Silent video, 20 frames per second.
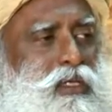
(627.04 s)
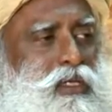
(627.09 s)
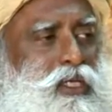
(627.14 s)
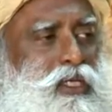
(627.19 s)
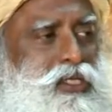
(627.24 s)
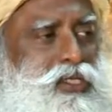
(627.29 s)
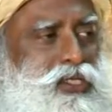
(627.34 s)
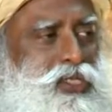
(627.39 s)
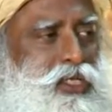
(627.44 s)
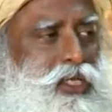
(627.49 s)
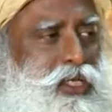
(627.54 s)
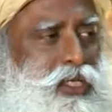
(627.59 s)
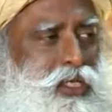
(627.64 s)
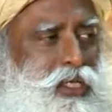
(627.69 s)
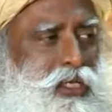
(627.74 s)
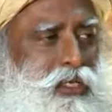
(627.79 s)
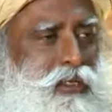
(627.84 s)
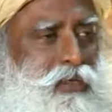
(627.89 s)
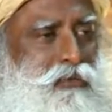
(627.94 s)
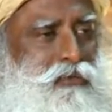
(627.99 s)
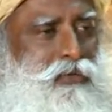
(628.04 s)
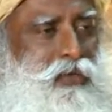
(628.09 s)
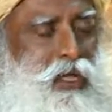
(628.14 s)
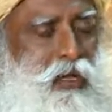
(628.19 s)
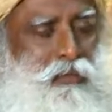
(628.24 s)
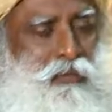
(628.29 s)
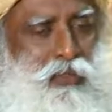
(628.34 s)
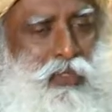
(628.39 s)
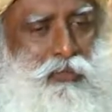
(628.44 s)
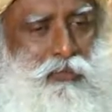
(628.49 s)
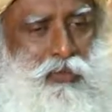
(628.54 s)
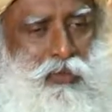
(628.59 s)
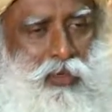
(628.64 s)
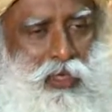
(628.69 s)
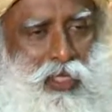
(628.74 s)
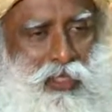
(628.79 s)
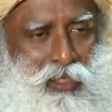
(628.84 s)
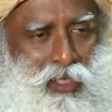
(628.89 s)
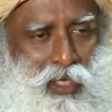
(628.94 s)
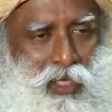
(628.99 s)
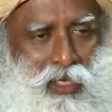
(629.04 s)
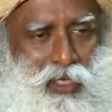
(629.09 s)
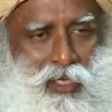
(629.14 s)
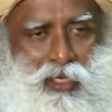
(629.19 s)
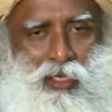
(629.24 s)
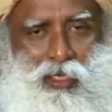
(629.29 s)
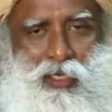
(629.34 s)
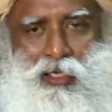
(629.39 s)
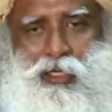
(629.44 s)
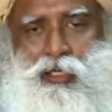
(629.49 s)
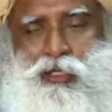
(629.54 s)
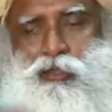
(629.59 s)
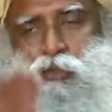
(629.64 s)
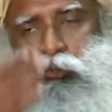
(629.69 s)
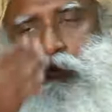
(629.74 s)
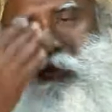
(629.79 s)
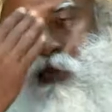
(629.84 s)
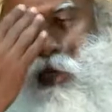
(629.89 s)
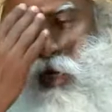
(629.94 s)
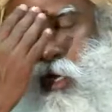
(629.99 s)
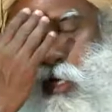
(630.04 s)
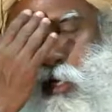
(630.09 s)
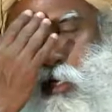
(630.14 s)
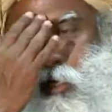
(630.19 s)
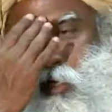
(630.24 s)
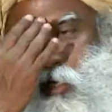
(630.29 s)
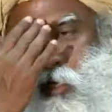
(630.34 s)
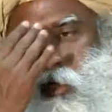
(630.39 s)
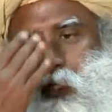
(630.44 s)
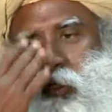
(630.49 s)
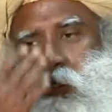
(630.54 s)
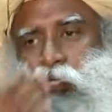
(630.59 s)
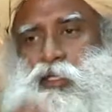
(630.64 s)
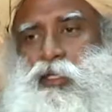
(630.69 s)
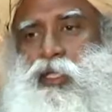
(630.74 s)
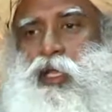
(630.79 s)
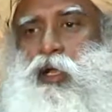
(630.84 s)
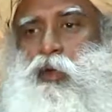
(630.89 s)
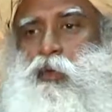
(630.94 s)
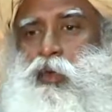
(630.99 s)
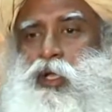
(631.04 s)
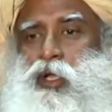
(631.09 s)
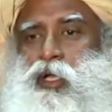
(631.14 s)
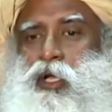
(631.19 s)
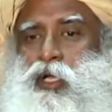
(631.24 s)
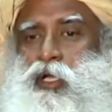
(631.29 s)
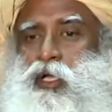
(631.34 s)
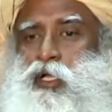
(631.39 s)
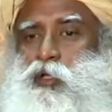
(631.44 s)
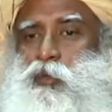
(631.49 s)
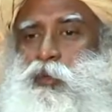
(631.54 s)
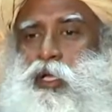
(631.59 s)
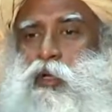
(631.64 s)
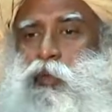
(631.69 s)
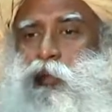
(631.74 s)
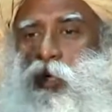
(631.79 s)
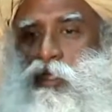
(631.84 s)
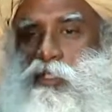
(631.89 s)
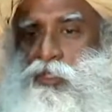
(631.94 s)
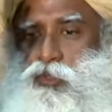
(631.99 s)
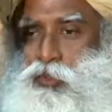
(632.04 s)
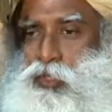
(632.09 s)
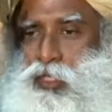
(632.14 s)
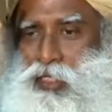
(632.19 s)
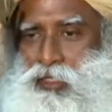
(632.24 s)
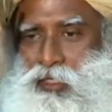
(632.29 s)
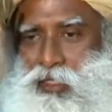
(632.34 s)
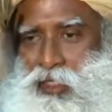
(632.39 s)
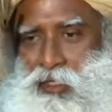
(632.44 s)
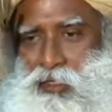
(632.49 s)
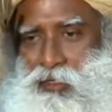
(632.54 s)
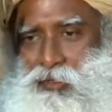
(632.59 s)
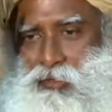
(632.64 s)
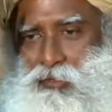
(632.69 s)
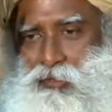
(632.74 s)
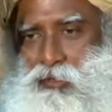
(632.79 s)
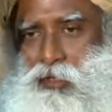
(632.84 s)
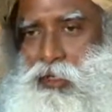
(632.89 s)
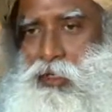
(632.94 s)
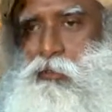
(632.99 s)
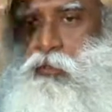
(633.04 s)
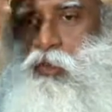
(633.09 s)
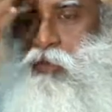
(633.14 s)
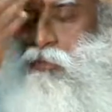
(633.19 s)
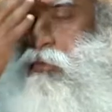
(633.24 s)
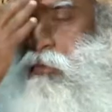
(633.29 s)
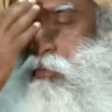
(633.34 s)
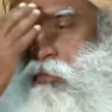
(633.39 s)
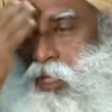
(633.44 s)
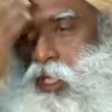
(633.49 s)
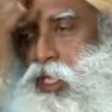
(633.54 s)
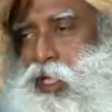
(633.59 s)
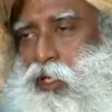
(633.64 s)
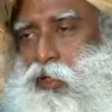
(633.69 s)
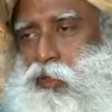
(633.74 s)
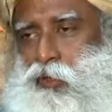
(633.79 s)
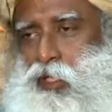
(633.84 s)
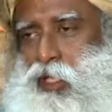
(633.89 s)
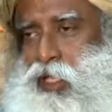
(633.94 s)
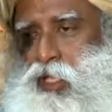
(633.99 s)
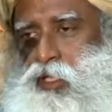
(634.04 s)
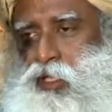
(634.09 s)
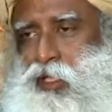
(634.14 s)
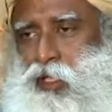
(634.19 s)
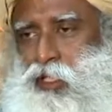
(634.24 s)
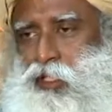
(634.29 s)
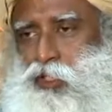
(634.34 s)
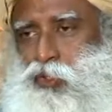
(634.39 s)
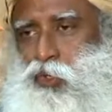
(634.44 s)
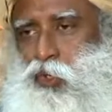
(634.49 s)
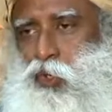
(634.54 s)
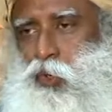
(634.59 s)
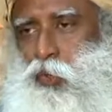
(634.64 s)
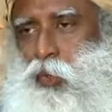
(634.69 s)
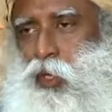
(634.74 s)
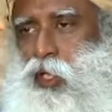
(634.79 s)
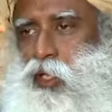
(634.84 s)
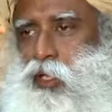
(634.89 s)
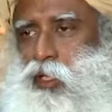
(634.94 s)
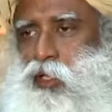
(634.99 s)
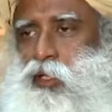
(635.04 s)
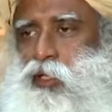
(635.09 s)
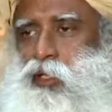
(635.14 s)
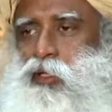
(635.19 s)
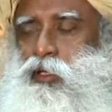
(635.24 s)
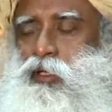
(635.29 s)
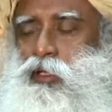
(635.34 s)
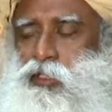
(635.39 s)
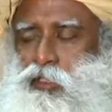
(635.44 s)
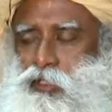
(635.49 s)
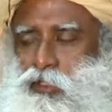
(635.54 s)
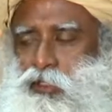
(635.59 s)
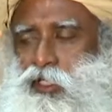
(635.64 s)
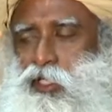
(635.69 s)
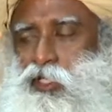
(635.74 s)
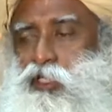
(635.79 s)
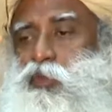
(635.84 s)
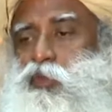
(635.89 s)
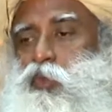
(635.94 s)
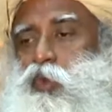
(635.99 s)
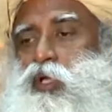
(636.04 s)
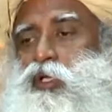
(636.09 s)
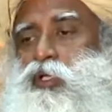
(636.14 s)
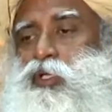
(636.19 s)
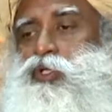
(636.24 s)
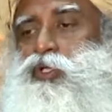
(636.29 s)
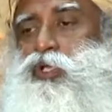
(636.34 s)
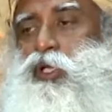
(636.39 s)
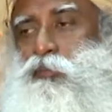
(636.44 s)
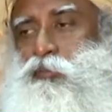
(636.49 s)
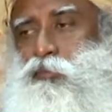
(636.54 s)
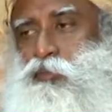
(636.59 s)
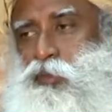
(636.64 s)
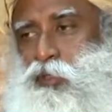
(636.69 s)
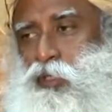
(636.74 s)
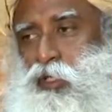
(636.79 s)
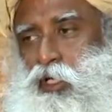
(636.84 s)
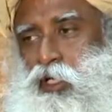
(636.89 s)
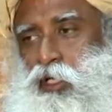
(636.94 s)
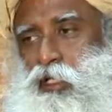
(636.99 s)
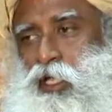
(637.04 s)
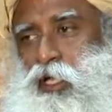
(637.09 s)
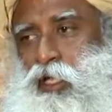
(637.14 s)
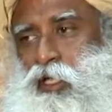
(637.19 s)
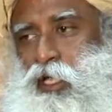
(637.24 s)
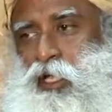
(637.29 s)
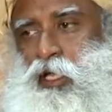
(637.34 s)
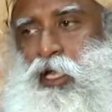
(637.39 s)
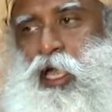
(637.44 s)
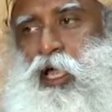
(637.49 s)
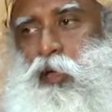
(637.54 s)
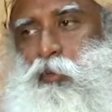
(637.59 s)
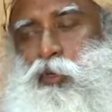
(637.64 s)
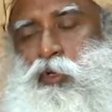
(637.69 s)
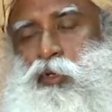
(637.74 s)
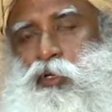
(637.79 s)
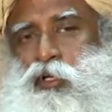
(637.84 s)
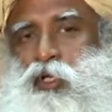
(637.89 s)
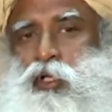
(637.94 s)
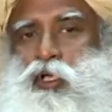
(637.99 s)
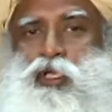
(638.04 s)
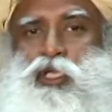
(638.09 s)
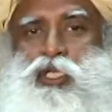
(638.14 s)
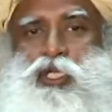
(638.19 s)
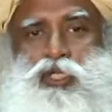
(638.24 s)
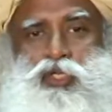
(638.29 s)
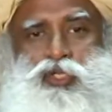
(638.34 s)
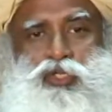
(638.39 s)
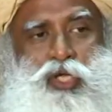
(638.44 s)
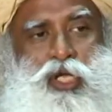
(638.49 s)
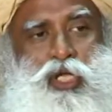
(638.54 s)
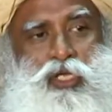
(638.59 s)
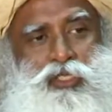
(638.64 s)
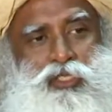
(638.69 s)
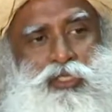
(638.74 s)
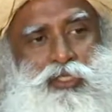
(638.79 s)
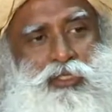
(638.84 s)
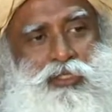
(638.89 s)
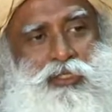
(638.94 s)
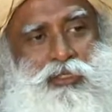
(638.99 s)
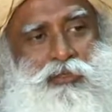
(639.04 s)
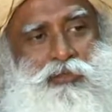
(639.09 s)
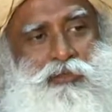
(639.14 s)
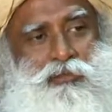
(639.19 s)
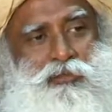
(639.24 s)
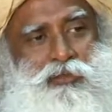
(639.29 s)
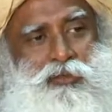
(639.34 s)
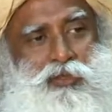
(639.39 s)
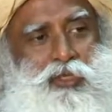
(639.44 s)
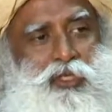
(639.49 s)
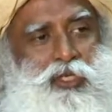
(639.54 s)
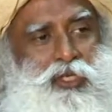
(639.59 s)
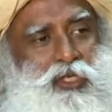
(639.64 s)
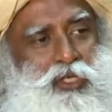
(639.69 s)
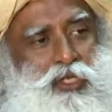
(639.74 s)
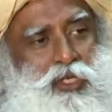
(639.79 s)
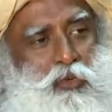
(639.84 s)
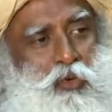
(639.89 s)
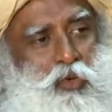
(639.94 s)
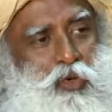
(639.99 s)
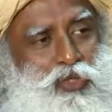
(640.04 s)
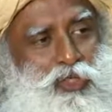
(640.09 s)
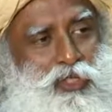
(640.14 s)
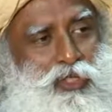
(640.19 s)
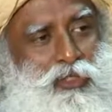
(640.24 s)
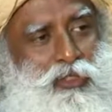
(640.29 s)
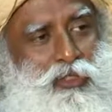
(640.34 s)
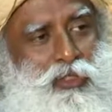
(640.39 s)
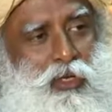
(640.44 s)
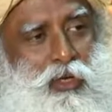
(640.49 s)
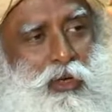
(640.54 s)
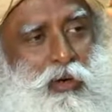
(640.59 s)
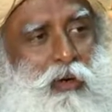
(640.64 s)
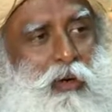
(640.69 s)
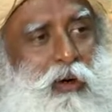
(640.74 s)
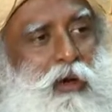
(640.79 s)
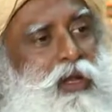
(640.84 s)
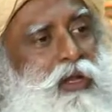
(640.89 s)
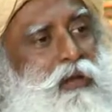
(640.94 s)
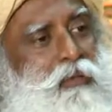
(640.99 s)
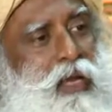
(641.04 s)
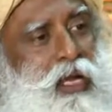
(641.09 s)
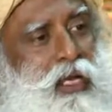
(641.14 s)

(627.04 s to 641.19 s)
the journey from the Mooladhara to Ajna, there are 112 ways to get there. But from there to there is no way. It is just one jump that can happen in trust, in devotion or in